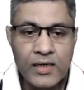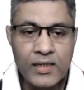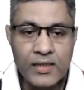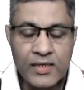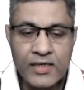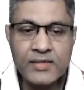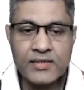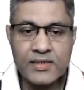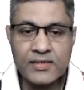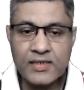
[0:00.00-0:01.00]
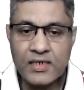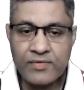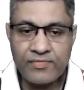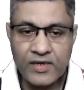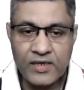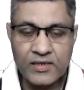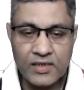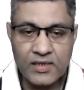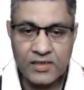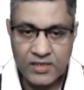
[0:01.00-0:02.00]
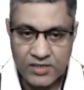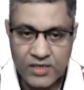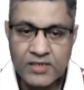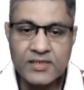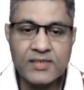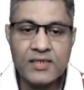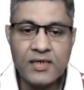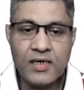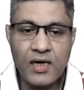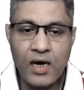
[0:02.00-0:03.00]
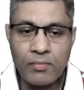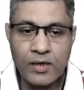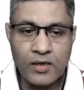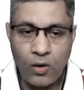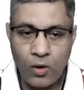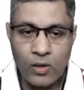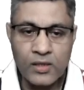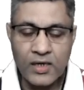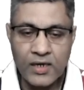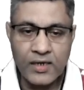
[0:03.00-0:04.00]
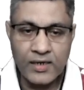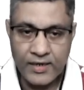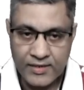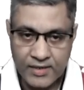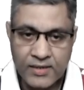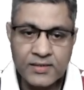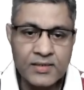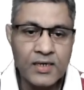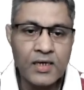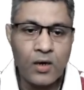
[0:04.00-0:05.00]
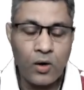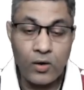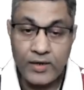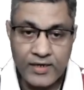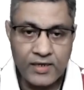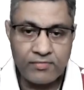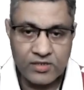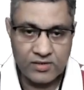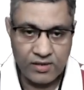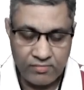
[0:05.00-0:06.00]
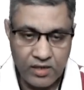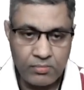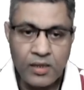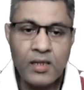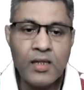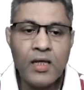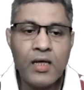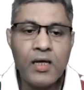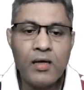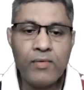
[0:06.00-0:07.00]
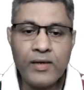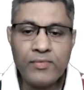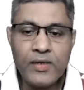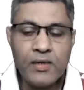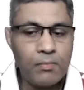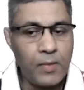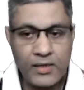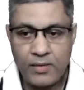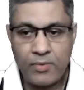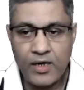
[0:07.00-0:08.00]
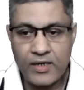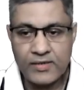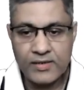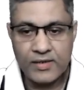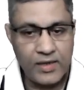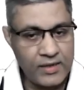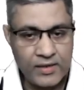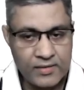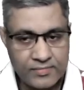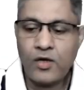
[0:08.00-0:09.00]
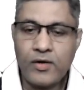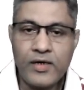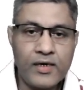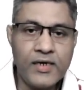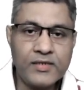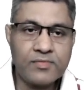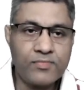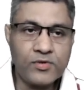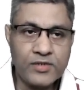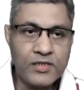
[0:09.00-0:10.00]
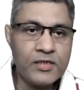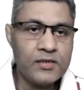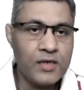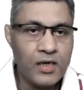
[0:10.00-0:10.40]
least significant digits among all the data which is available when we multiply. Clear? All right, let's proceed.